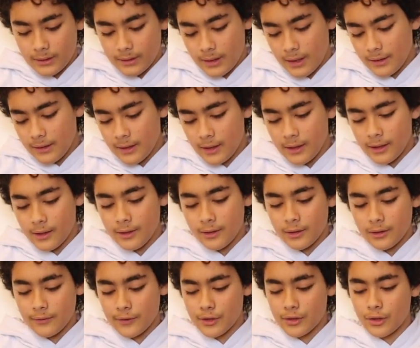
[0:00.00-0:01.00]
in here,
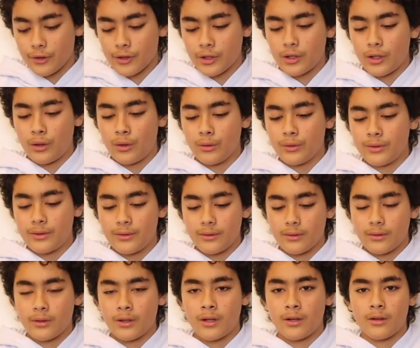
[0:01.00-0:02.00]
you've just got the gold,
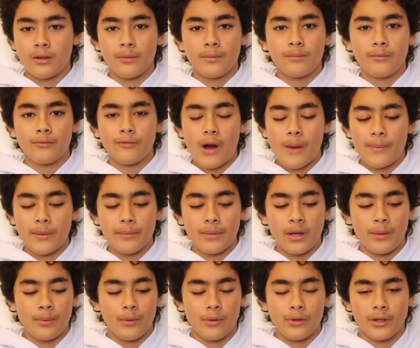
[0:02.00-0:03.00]
the wrapping
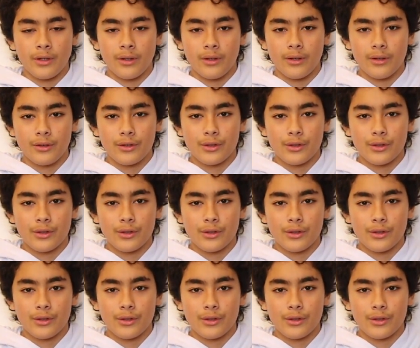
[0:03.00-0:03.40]
paper with the